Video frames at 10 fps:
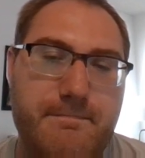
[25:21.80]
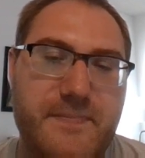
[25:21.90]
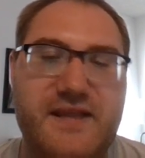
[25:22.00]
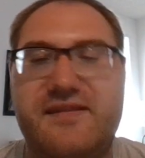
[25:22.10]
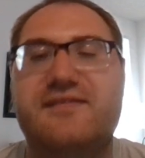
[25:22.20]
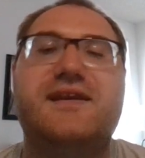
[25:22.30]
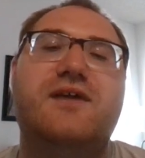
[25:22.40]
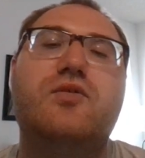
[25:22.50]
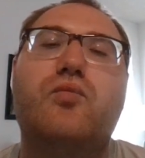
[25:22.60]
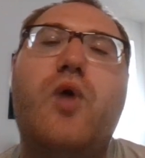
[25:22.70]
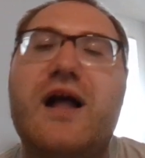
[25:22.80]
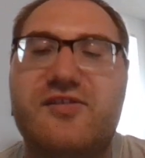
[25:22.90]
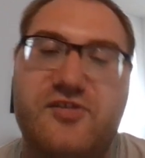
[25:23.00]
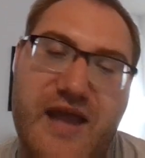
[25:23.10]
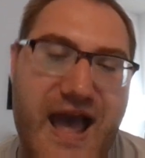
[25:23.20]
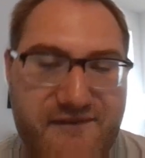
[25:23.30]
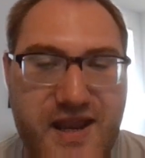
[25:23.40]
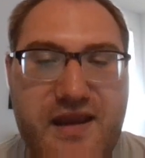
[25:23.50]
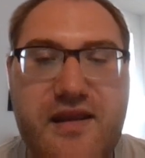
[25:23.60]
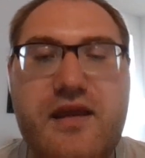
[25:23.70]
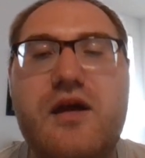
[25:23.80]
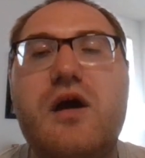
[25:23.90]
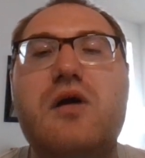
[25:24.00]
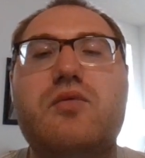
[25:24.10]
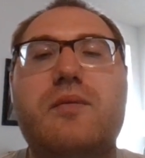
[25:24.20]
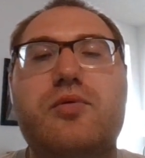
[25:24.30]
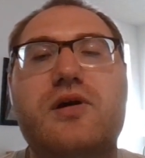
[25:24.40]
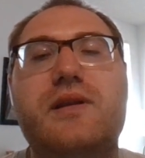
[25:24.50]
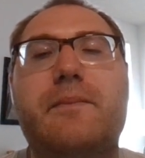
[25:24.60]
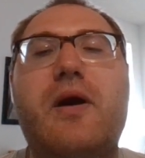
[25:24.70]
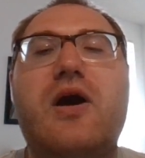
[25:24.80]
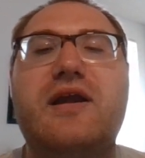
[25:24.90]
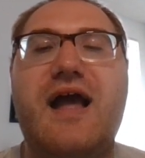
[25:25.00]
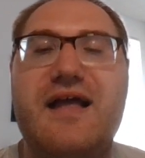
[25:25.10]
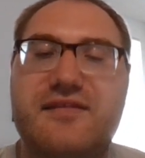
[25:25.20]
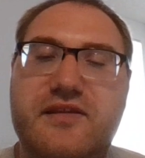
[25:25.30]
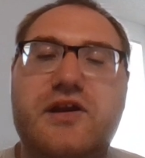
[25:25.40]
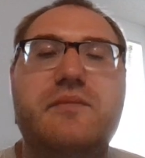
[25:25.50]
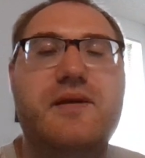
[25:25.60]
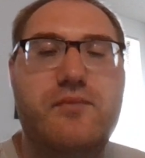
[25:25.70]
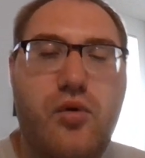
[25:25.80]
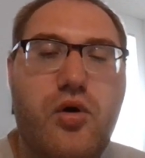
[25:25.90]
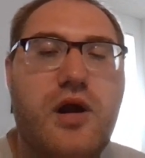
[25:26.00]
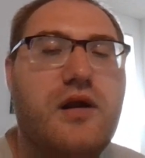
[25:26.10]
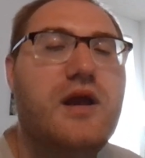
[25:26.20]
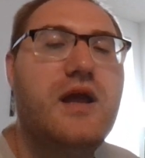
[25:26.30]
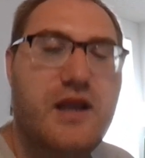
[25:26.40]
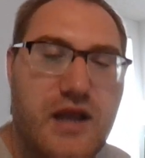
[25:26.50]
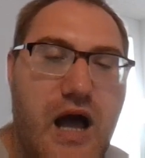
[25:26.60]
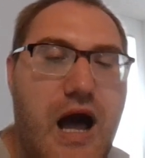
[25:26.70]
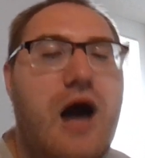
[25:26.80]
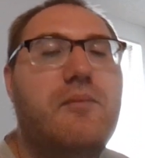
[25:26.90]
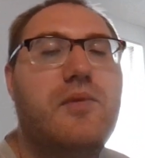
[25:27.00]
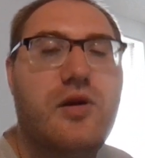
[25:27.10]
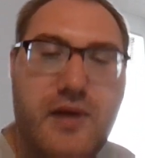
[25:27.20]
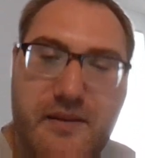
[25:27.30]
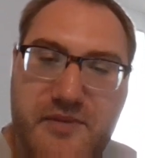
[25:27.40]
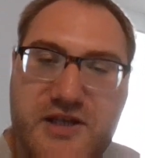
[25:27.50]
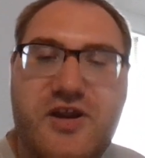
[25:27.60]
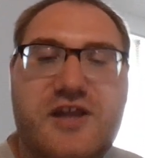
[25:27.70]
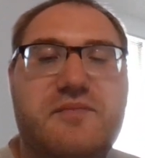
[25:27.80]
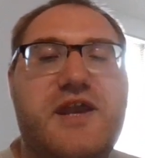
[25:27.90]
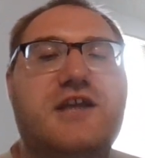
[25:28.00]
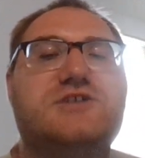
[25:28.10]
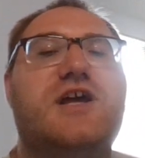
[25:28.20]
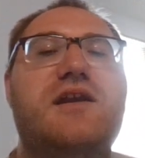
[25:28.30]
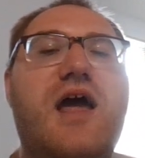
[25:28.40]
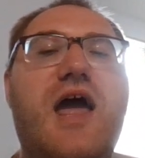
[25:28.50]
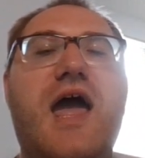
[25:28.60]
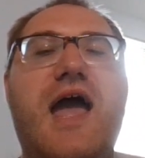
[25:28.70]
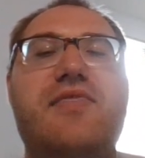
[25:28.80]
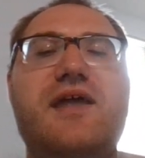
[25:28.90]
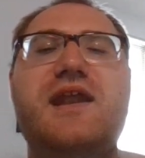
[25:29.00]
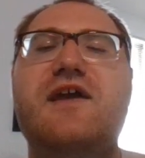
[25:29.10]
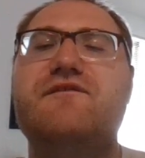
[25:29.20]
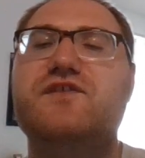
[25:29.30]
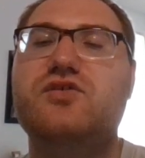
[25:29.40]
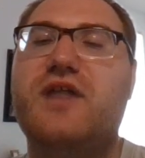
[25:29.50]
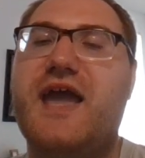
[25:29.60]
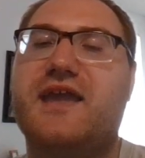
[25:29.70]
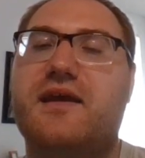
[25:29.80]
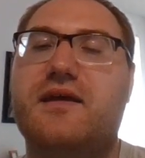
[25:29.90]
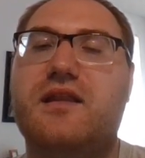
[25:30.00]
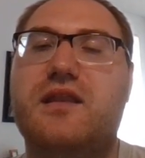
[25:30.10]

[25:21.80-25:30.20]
because the city wants to have it. Where Brooklyn Park has a little bit more calmer public transportation. And then if you like